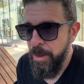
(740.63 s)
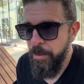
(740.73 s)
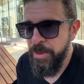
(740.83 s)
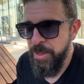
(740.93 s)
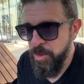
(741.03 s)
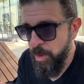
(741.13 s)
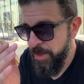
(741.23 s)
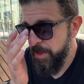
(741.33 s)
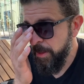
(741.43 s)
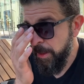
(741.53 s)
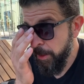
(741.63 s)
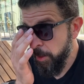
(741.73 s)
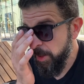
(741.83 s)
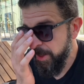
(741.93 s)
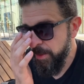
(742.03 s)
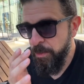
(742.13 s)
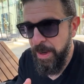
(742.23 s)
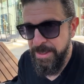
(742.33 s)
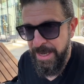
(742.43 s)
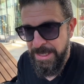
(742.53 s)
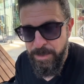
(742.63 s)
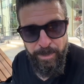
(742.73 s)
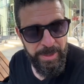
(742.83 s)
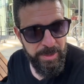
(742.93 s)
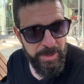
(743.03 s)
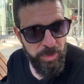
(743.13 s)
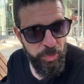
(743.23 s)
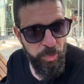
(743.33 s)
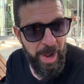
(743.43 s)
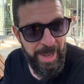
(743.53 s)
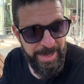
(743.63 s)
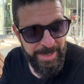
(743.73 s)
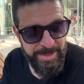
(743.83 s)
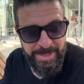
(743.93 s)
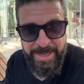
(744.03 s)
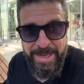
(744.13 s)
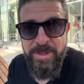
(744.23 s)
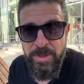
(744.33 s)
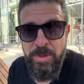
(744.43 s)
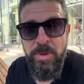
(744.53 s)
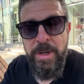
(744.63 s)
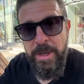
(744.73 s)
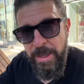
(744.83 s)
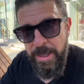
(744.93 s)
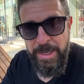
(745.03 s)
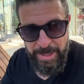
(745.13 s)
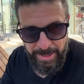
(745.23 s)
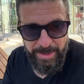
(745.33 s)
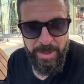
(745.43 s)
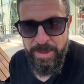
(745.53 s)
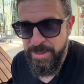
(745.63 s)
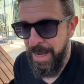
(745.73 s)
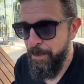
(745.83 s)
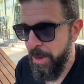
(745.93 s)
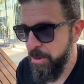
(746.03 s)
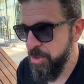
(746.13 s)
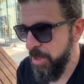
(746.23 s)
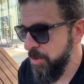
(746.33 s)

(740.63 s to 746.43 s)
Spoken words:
which is what the collective West has been trying to get to in the Zaporozhye